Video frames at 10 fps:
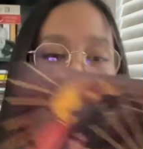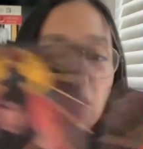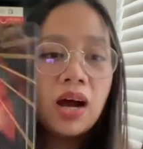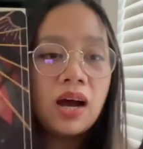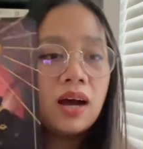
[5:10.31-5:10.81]

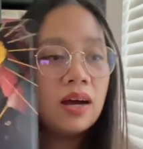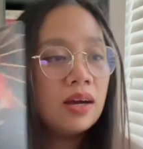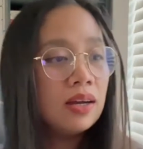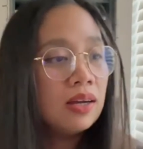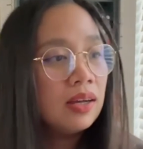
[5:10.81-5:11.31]
But
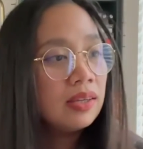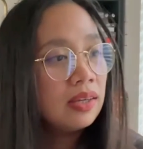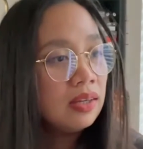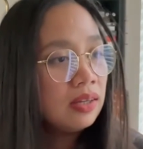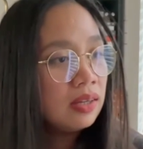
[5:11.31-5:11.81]

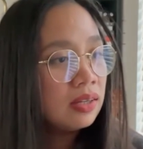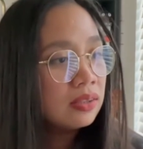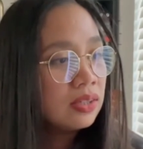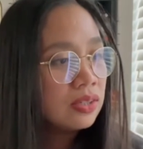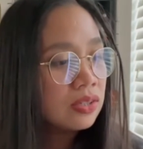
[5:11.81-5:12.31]
yeah,
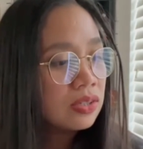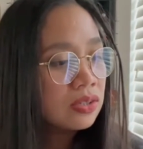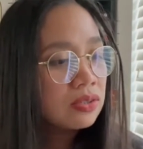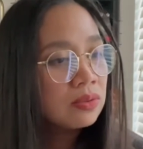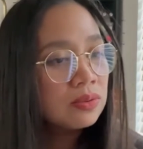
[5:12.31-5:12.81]
that is
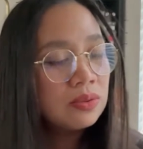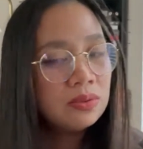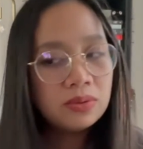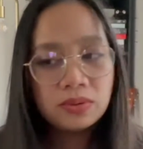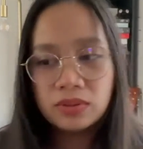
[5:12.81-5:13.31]
so
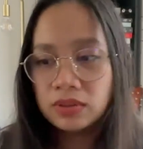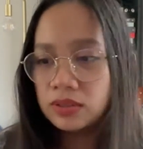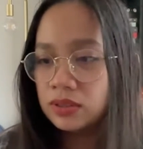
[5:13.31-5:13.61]
cool.